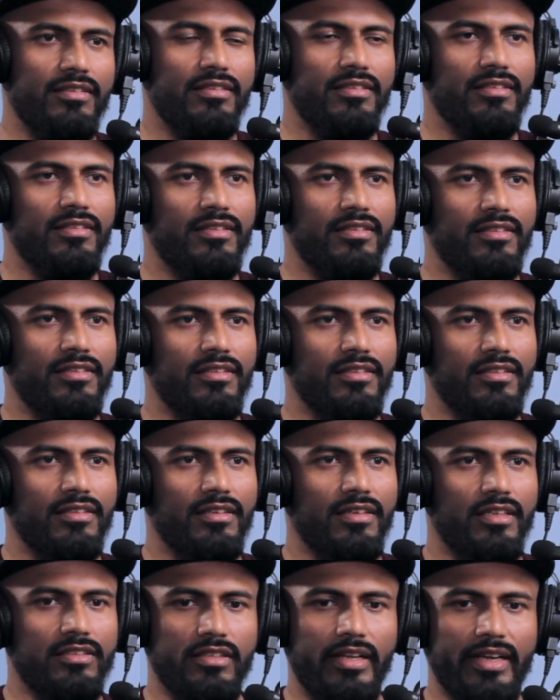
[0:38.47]

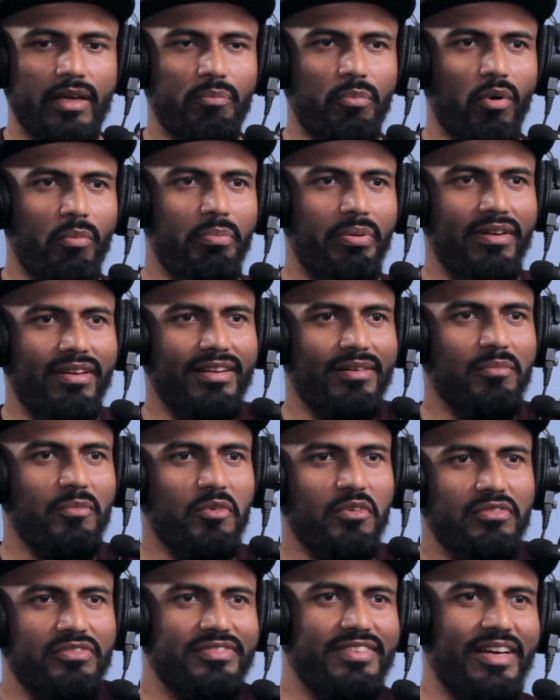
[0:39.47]
it's like a popular
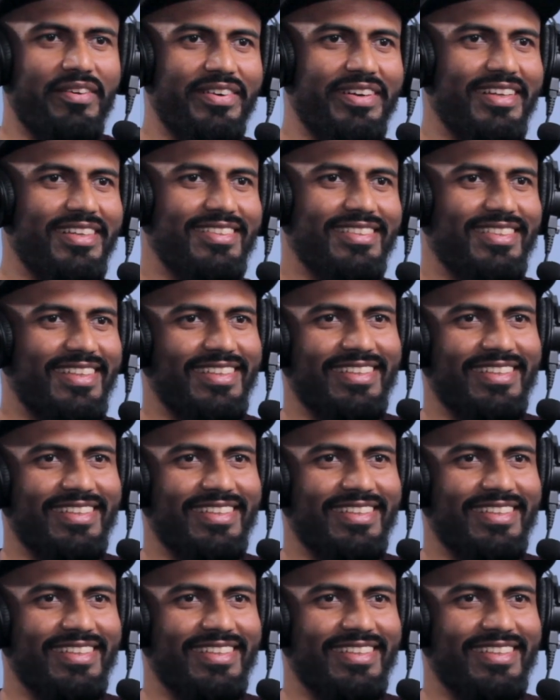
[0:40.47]
move nowadays.